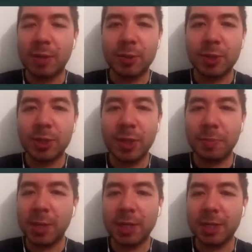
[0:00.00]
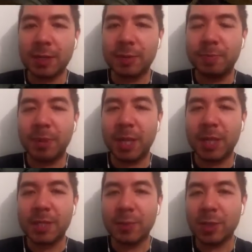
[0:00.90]
shipping
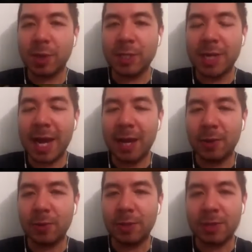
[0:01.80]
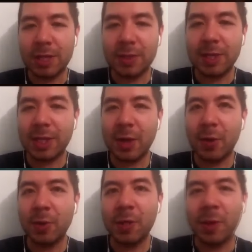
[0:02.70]
place, it was always in a house. It was like the
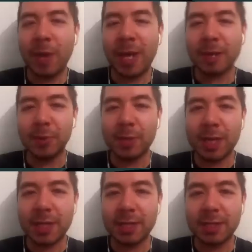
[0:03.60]
only way to protect it.